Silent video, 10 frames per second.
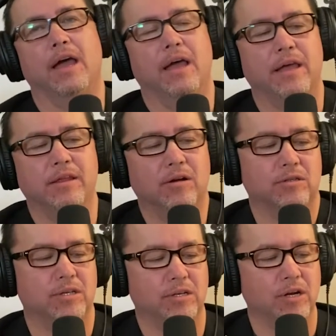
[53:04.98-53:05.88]
And then
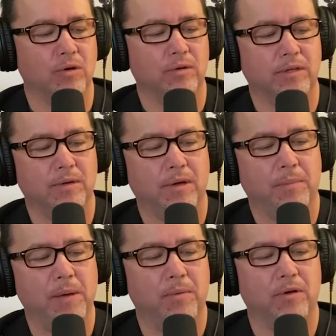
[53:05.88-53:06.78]
also,
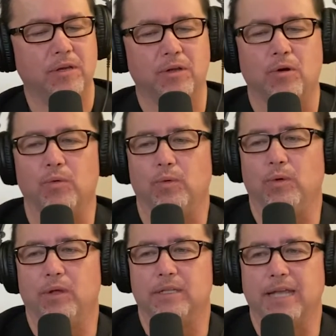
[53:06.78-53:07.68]
people,
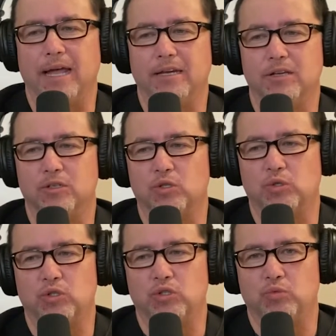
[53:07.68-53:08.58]
Daniels,
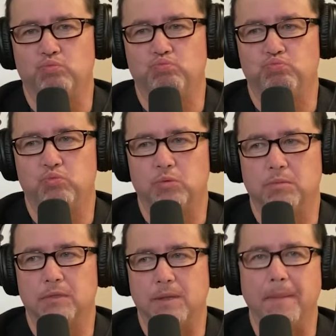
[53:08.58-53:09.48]

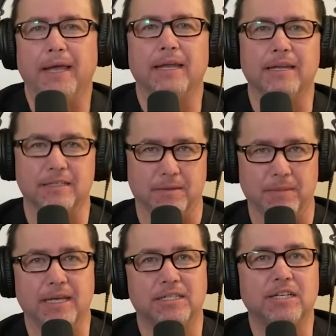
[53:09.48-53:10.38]
the mechanism,
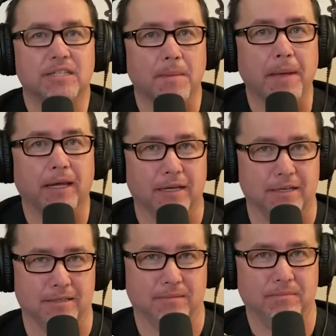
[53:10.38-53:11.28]
it's just a
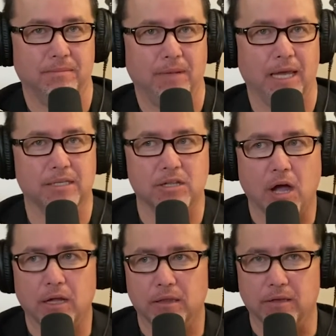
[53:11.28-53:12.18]
mechanism. It's
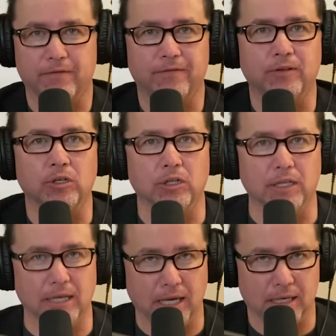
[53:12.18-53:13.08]
not the
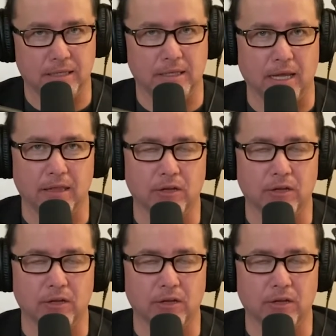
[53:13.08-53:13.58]
full extent.